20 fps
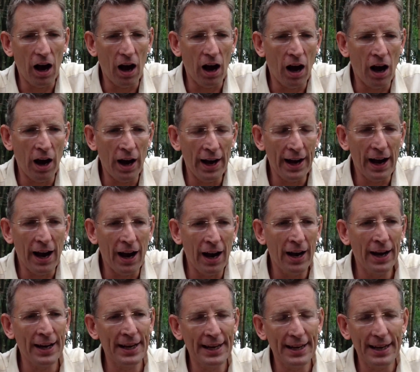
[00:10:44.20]

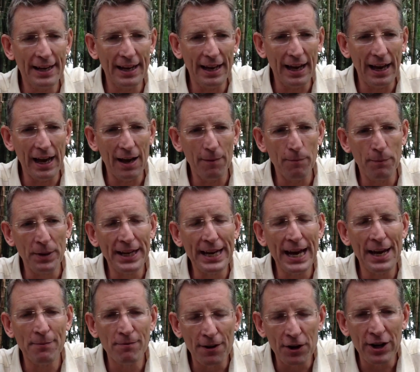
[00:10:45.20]
I
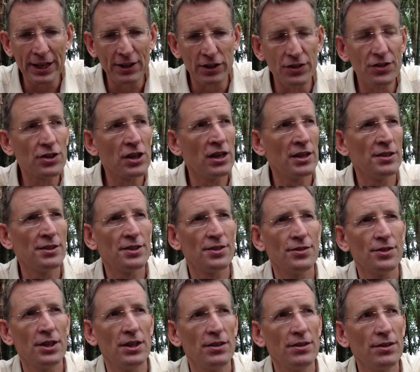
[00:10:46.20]
became very concerned
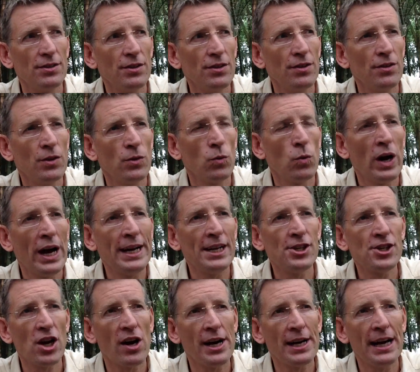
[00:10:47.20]
that the way
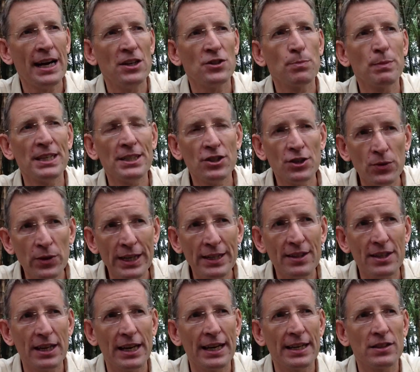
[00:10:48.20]
China has been doing
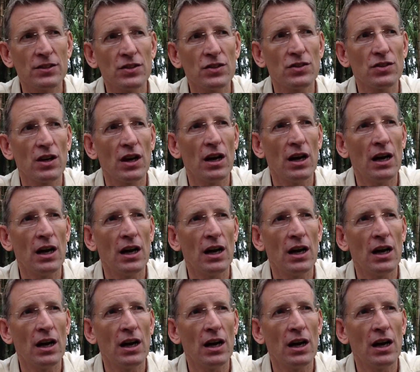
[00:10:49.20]
things